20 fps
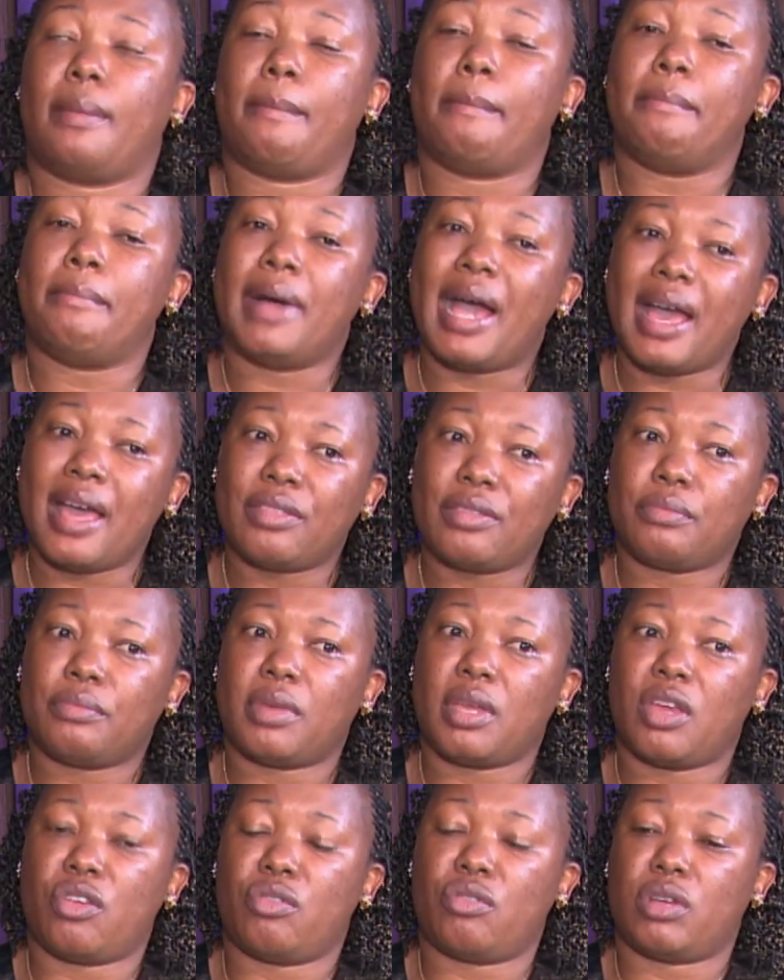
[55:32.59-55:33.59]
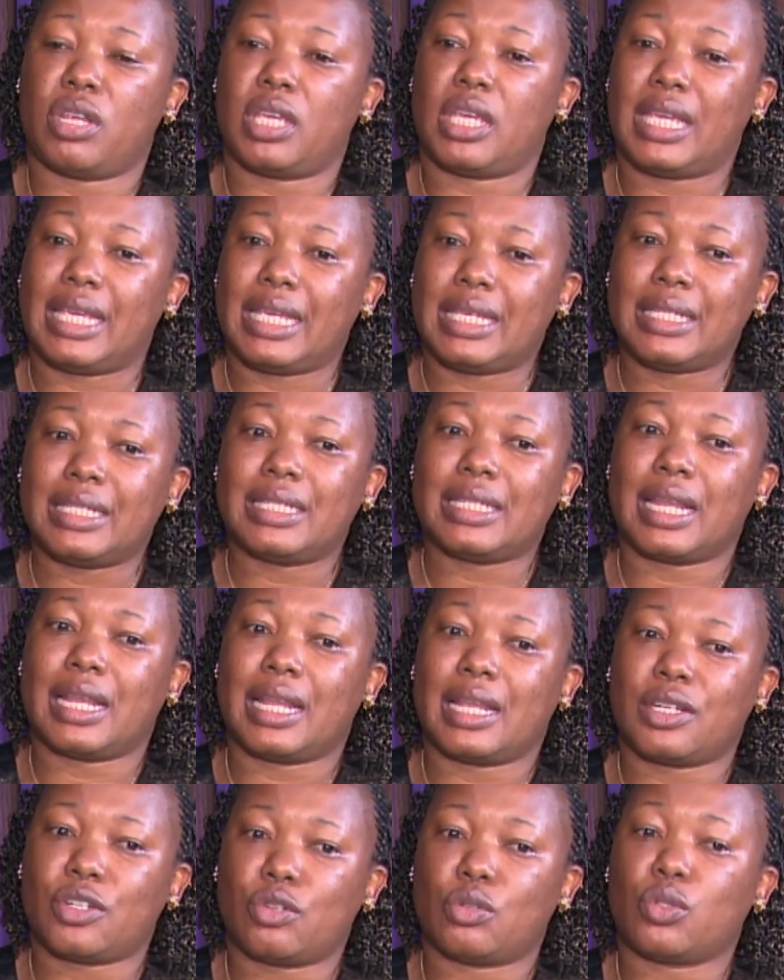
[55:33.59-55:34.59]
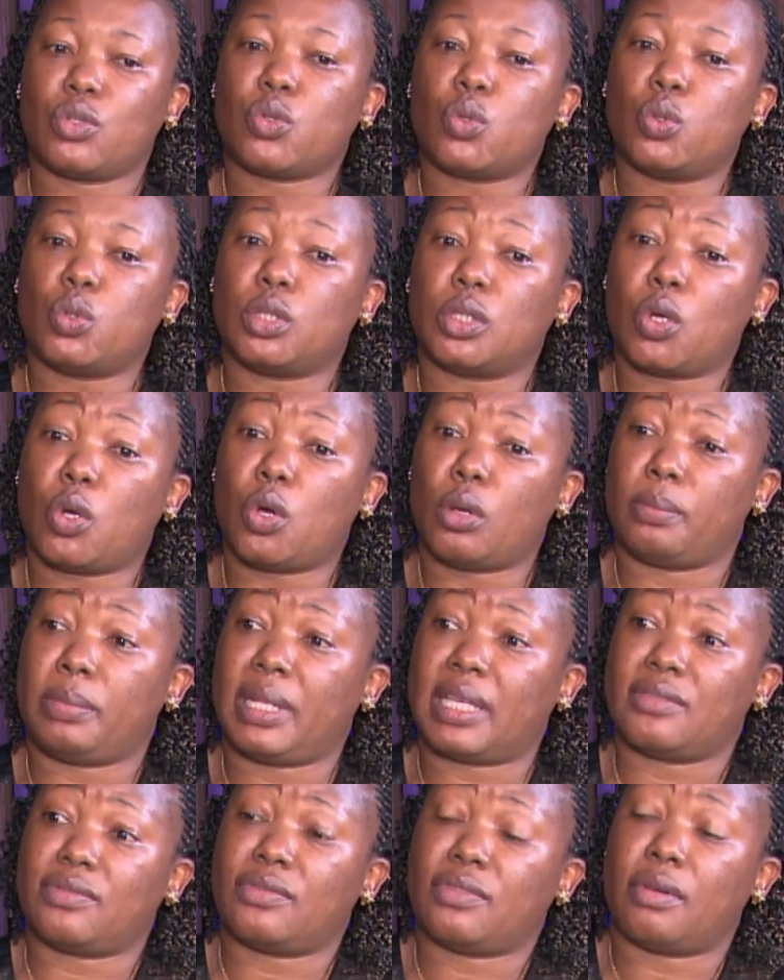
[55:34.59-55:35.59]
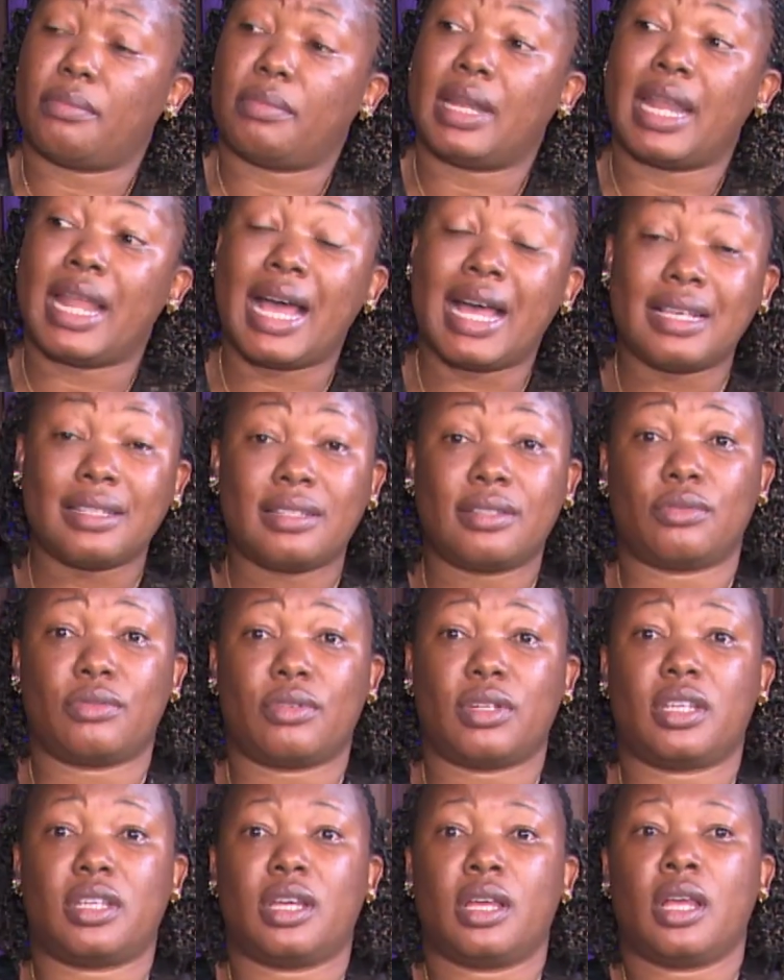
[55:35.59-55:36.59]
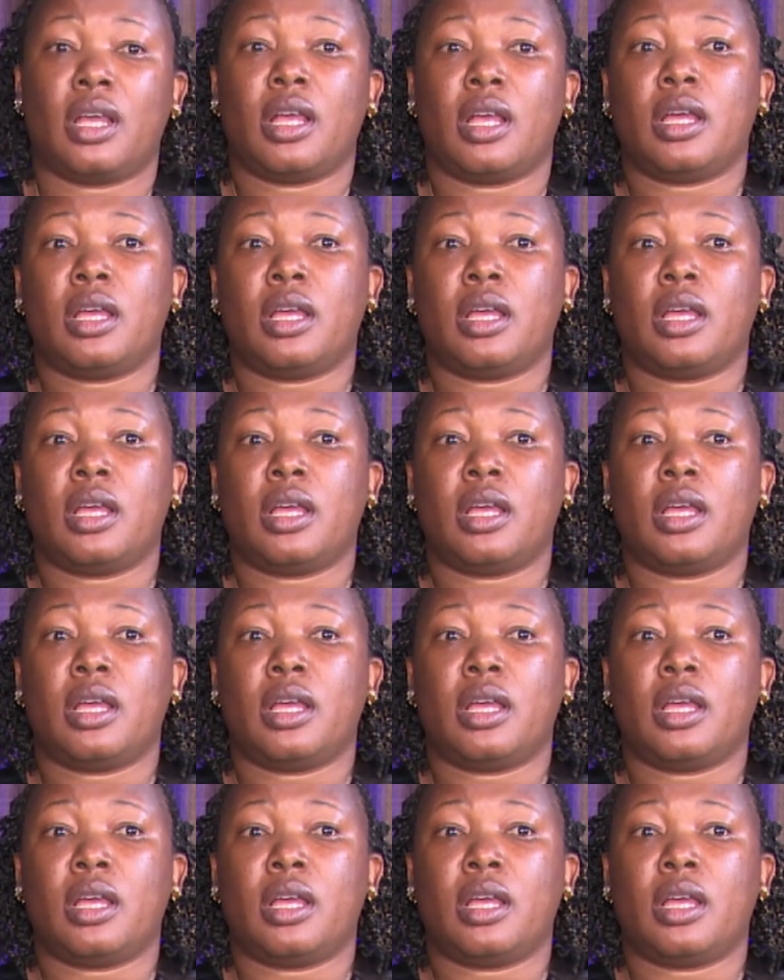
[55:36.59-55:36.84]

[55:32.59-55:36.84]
Mother Mary International School Complex, from nursery,